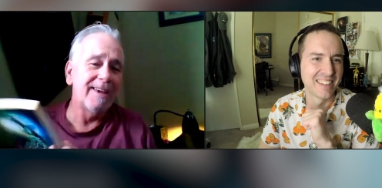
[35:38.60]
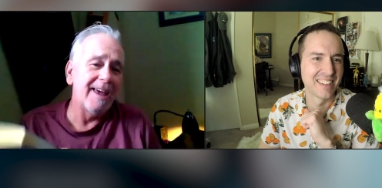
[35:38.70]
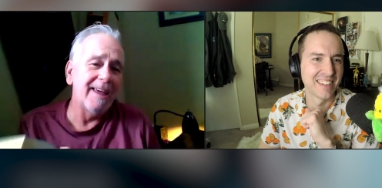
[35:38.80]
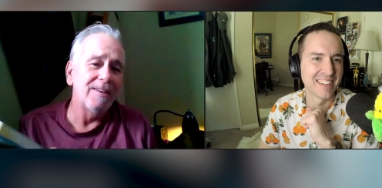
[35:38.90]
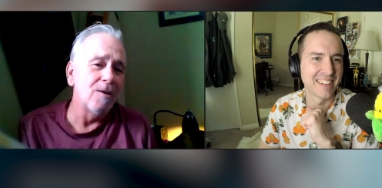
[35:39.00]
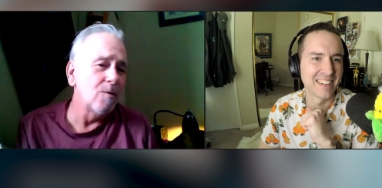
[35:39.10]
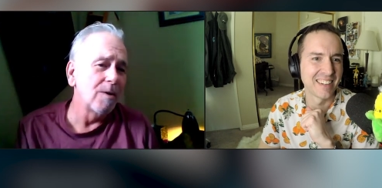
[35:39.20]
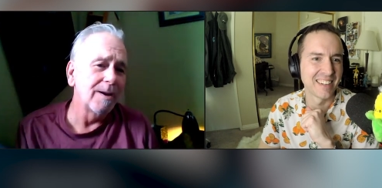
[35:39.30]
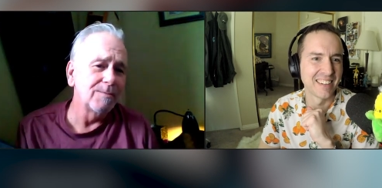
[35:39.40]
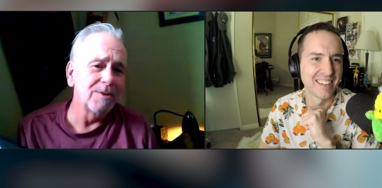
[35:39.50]
Speaker 1: can't
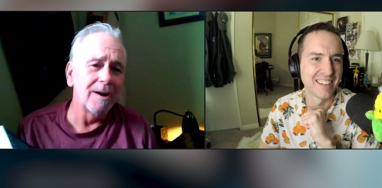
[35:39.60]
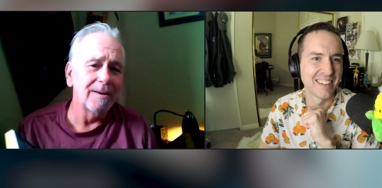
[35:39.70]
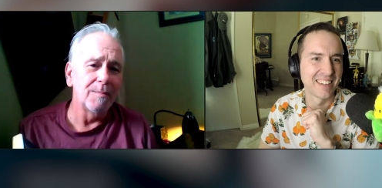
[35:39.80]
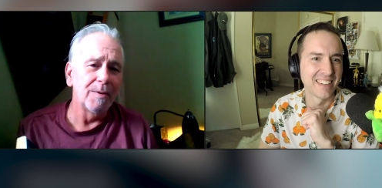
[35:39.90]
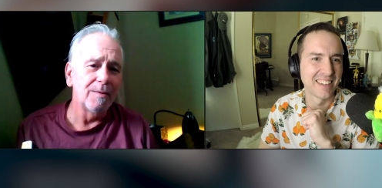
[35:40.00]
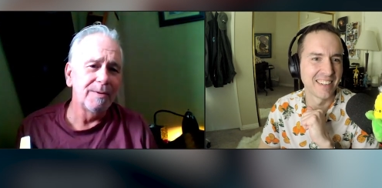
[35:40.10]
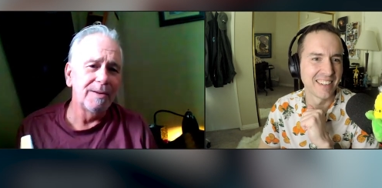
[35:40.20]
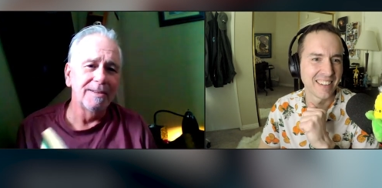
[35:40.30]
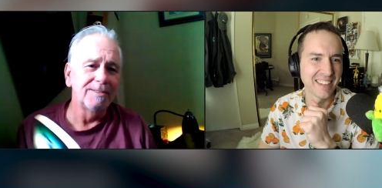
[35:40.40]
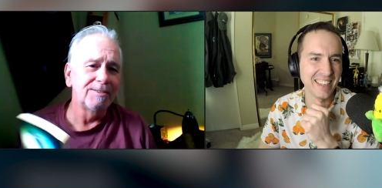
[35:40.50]
know what I'm talking
Speaker 2: about
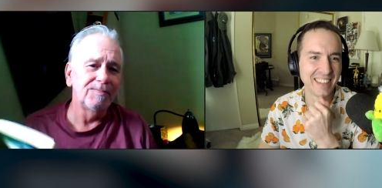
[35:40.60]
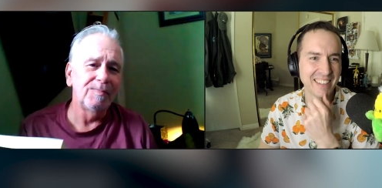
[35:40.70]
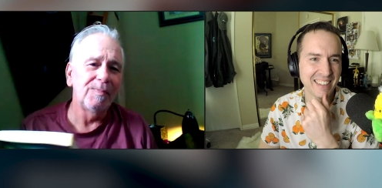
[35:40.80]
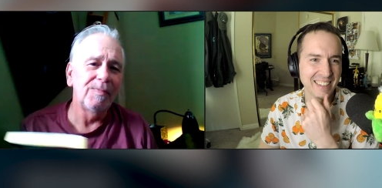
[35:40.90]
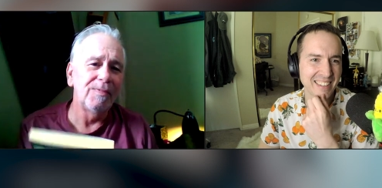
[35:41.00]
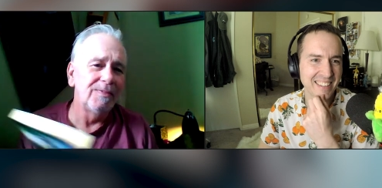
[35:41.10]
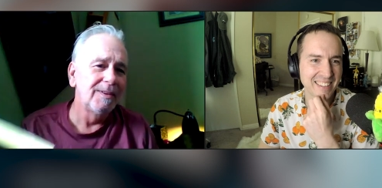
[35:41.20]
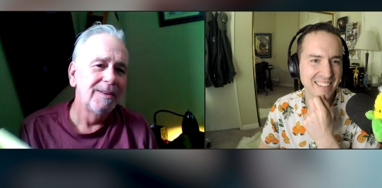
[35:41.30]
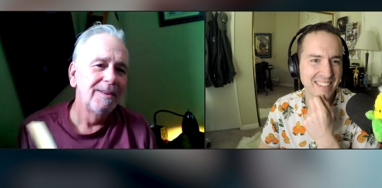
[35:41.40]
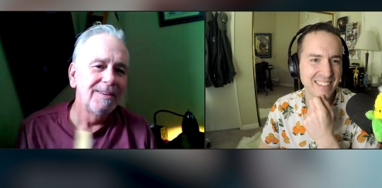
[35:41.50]
because,
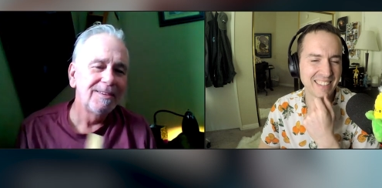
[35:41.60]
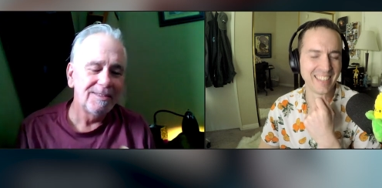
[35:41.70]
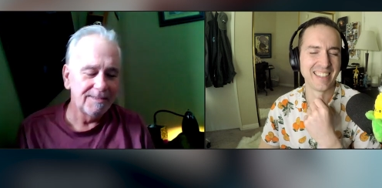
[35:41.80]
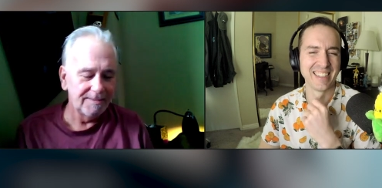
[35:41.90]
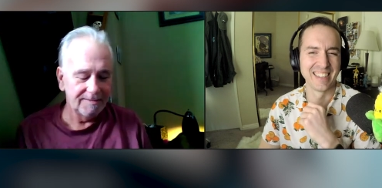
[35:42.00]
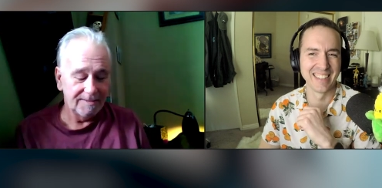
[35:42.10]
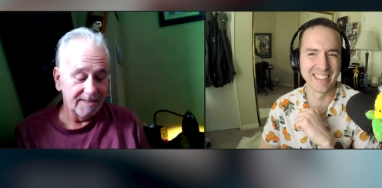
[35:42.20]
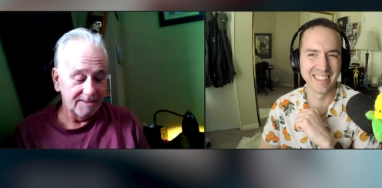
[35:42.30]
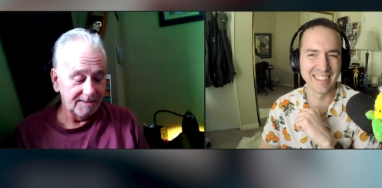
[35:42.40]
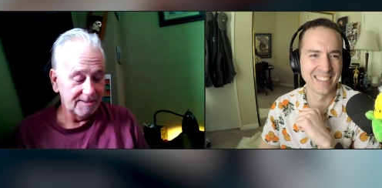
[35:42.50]

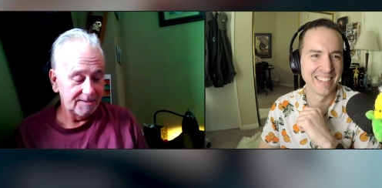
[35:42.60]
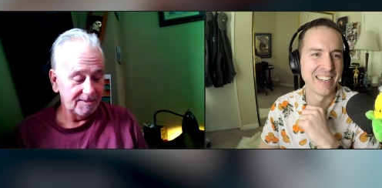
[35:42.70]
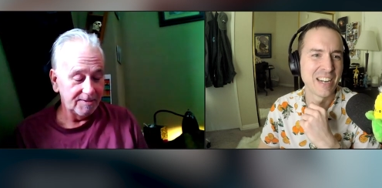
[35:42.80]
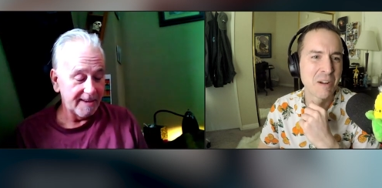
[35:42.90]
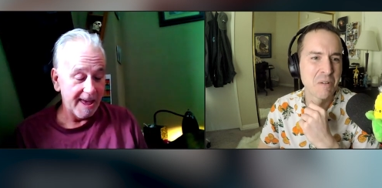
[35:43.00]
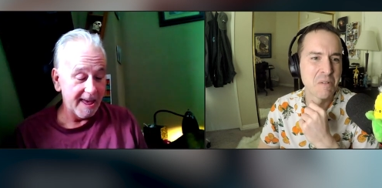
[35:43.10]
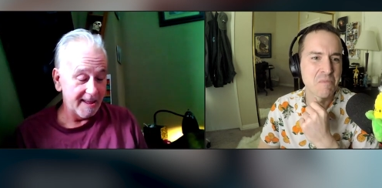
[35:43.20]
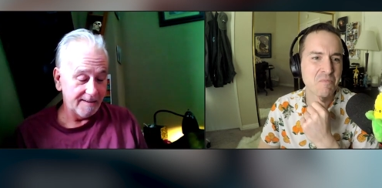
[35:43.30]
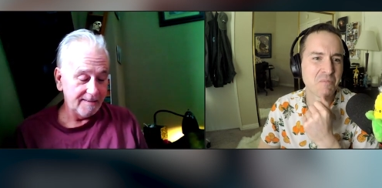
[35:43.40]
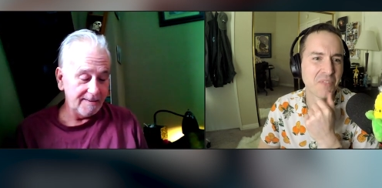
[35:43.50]
because it, you
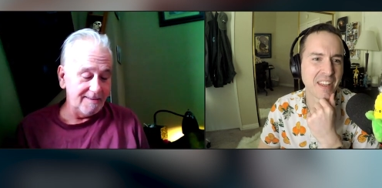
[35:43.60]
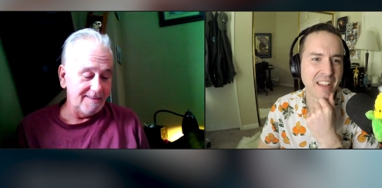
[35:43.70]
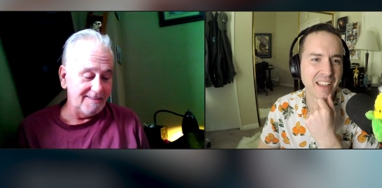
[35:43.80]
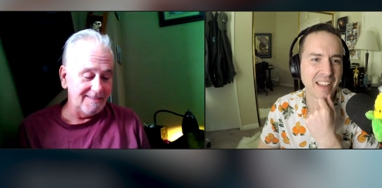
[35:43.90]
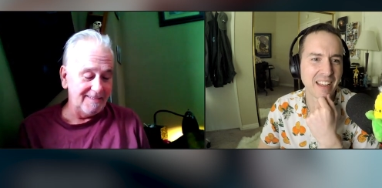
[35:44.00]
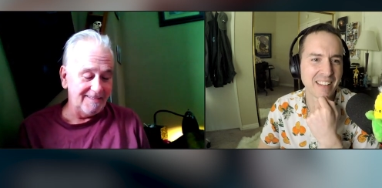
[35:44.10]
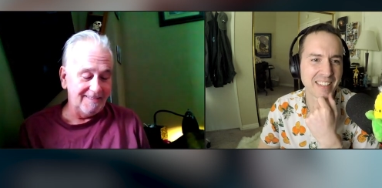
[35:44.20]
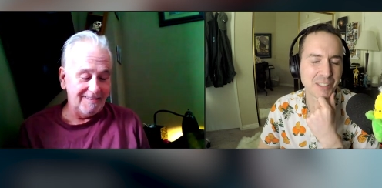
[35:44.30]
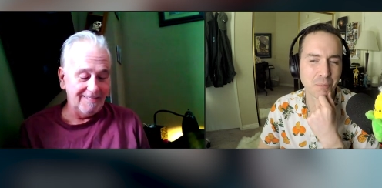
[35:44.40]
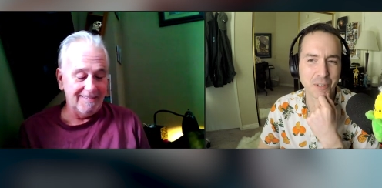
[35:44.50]
Speaker 1: can't.
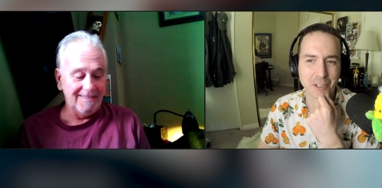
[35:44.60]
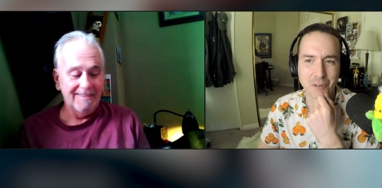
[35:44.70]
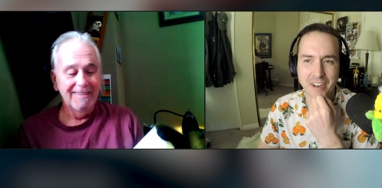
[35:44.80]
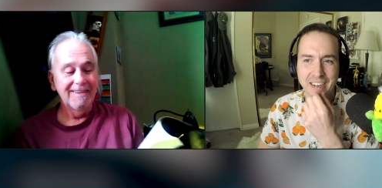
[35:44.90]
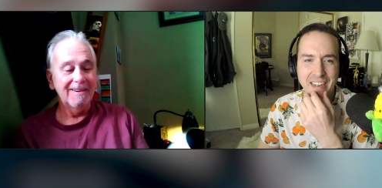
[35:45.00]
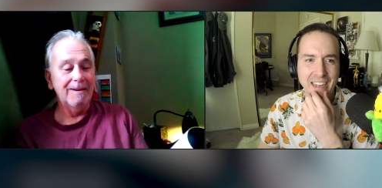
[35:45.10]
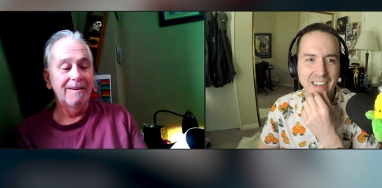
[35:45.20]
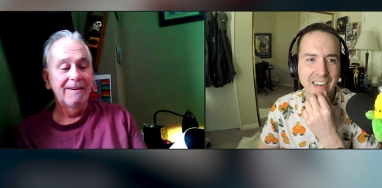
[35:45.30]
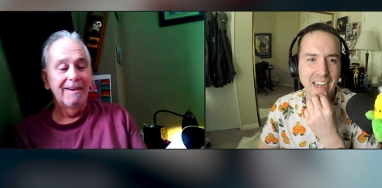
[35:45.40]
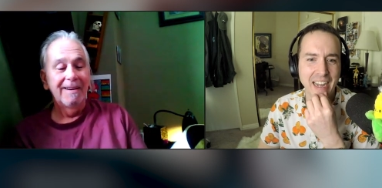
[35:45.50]
Speaker 2: That's pretty great.
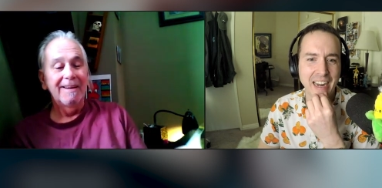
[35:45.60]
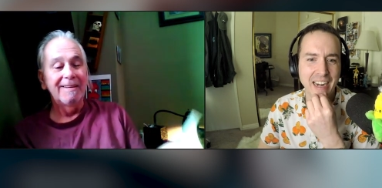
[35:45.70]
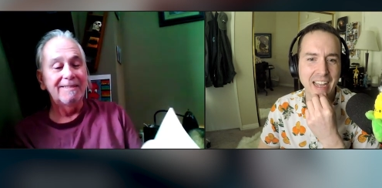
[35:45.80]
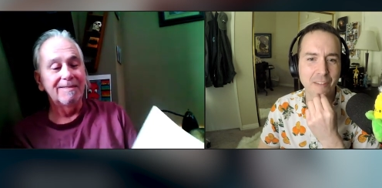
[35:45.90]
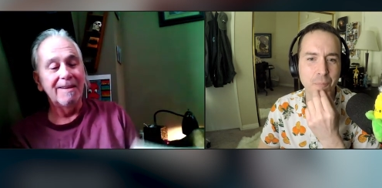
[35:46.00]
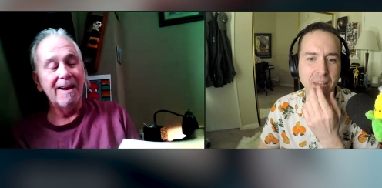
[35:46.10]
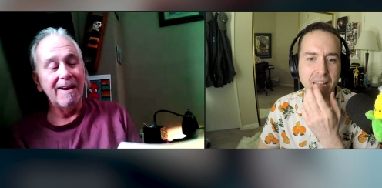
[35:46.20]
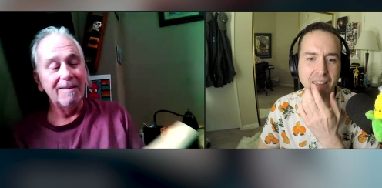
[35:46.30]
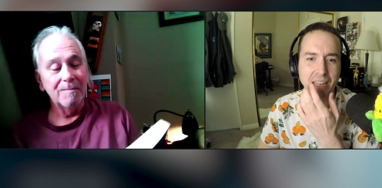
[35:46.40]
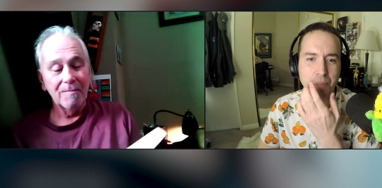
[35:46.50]
I I have
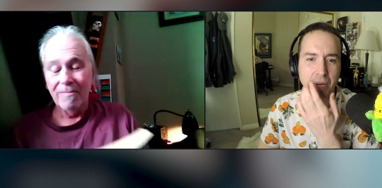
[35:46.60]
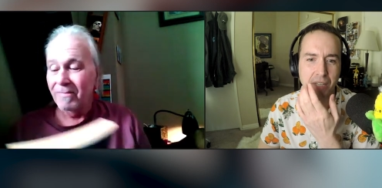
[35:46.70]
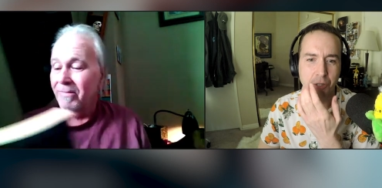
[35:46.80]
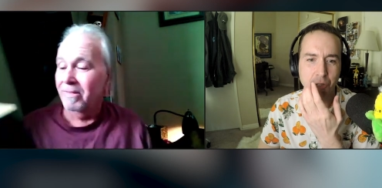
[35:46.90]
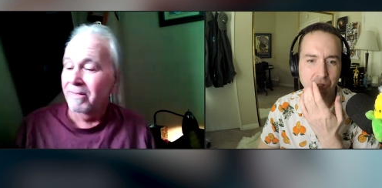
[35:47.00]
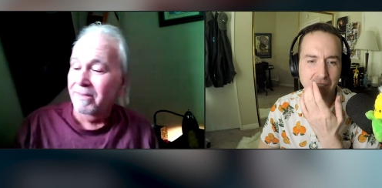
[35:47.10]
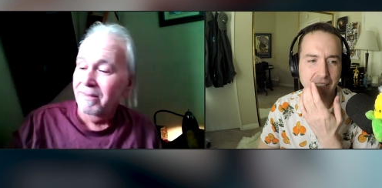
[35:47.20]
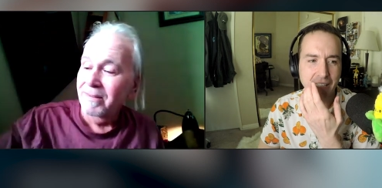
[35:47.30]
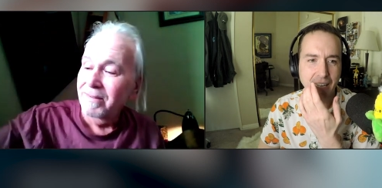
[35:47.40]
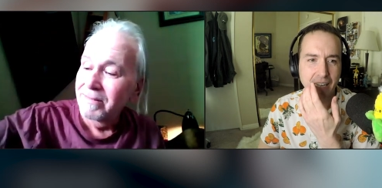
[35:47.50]
made like puzzles
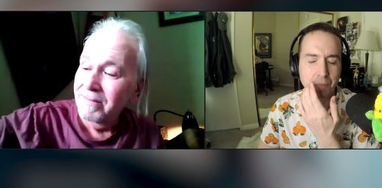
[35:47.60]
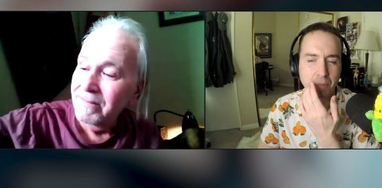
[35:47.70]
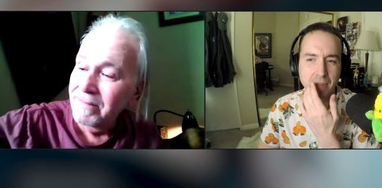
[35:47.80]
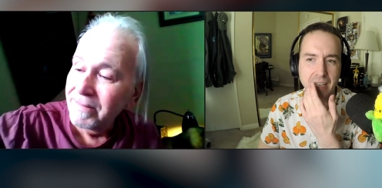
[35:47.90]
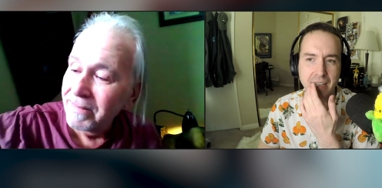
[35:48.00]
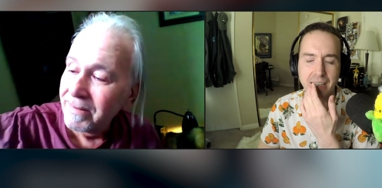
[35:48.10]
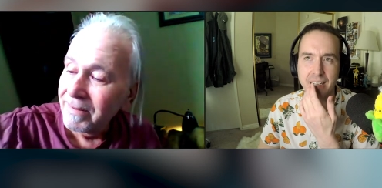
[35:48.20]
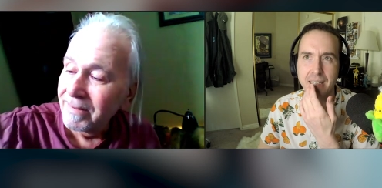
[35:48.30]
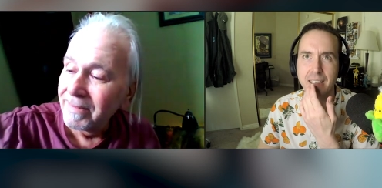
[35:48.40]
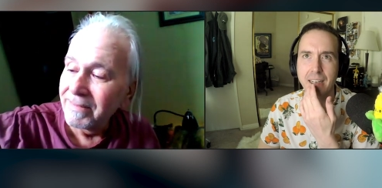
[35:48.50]
in time. Like I
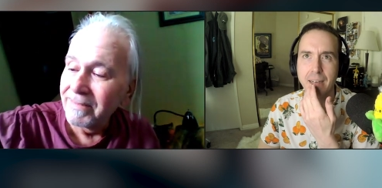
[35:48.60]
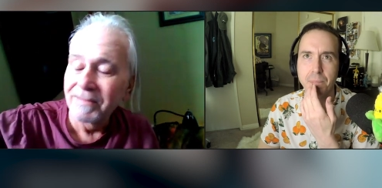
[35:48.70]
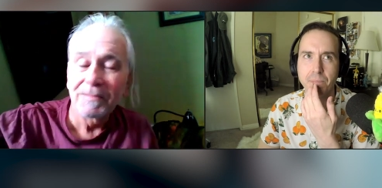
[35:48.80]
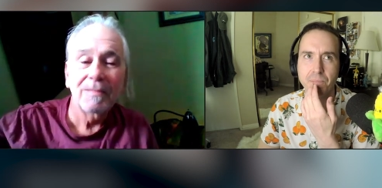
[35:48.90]
did um,